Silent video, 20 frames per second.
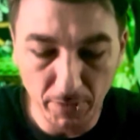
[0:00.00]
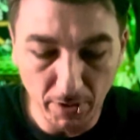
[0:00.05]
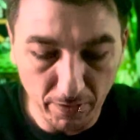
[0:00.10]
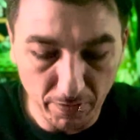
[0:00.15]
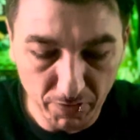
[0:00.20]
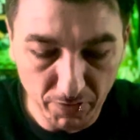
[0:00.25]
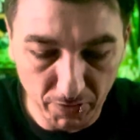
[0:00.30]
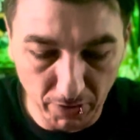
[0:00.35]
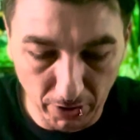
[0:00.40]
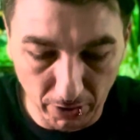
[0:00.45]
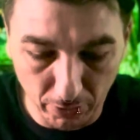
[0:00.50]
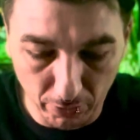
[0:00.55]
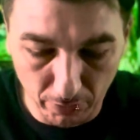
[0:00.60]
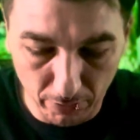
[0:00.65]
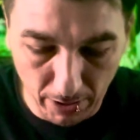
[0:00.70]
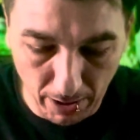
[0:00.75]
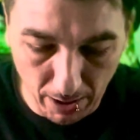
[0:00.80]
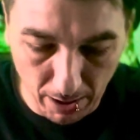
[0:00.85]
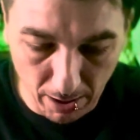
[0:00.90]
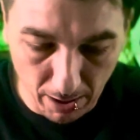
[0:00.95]
So,
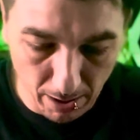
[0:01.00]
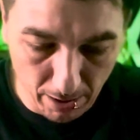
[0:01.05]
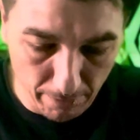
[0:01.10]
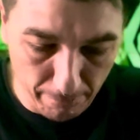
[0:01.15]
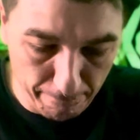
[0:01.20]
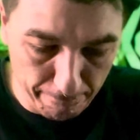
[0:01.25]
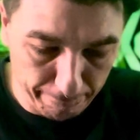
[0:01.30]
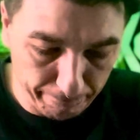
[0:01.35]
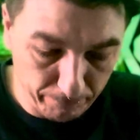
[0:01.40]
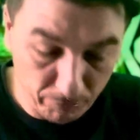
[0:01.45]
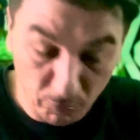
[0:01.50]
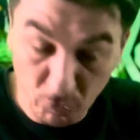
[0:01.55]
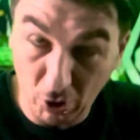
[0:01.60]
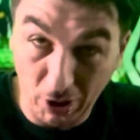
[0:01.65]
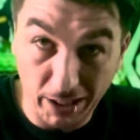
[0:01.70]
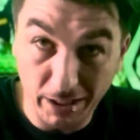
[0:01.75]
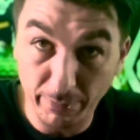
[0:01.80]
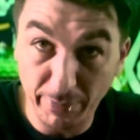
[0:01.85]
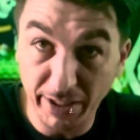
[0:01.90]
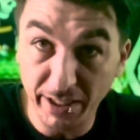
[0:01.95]
try
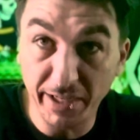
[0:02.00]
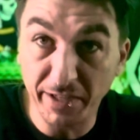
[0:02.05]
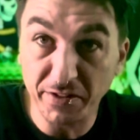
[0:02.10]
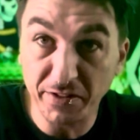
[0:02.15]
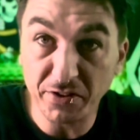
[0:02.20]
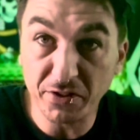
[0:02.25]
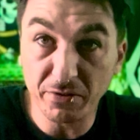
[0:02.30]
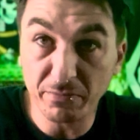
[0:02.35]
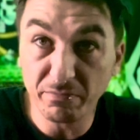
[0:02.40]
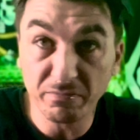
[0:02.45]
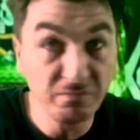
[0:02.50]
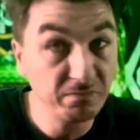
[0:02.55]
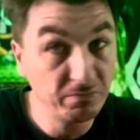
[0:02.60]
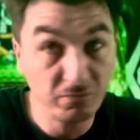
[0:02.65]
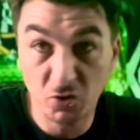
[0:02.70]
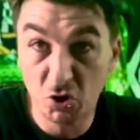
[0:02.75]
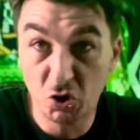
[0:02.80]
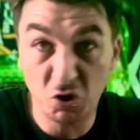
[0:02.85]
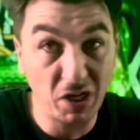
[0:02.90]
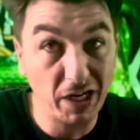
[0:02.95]
to be nice.
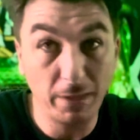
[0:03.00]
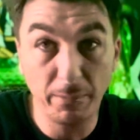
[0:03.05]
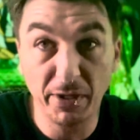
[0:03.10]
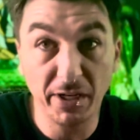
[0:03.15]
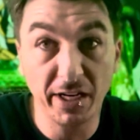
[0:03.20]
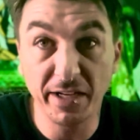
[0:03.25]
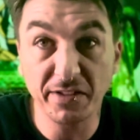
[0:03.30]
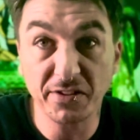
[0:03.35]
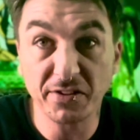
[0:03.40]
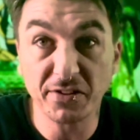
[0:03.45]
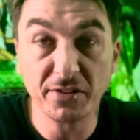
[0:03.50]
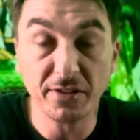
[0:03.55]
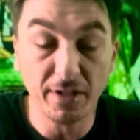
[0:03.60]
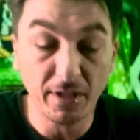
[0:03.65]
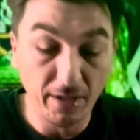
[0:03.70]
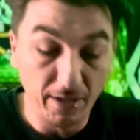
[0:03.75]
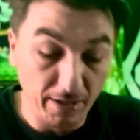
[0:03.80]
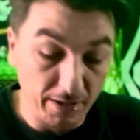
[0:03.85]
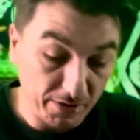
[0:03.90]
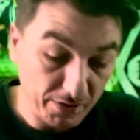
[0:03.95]
Try to be nice.
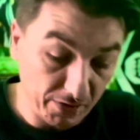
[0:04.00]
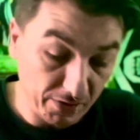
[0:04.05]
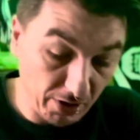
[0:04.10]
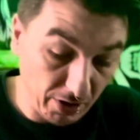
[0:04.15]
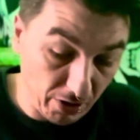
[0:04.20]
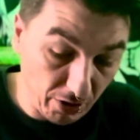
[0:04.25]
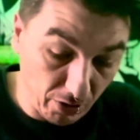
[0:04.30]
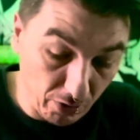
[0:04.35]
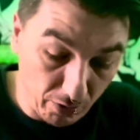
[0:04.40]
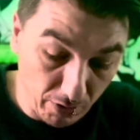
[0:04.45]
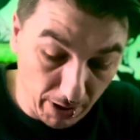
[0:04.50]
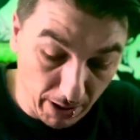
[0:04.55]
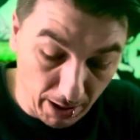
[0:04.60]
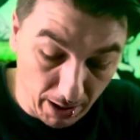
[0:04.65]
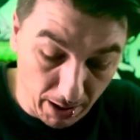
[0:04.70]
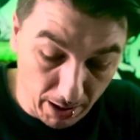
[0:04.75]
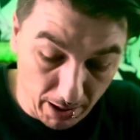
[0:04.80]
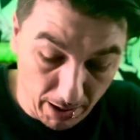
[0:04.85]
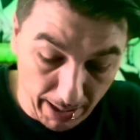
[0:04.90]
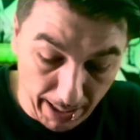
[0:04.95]
So,
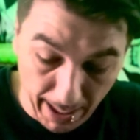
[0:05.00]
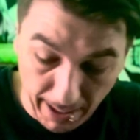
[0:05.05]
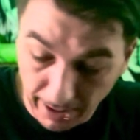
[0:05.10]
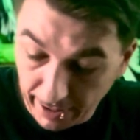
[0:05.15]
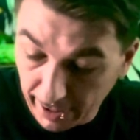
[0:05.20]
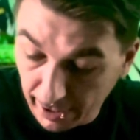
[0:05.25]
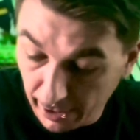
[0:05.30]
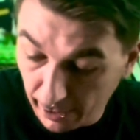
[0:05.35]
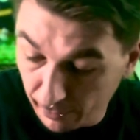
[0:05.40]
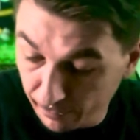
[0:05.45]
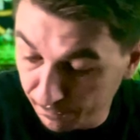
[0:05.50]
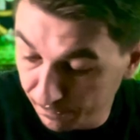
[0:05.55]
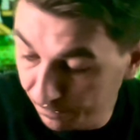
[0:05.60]
anyhow,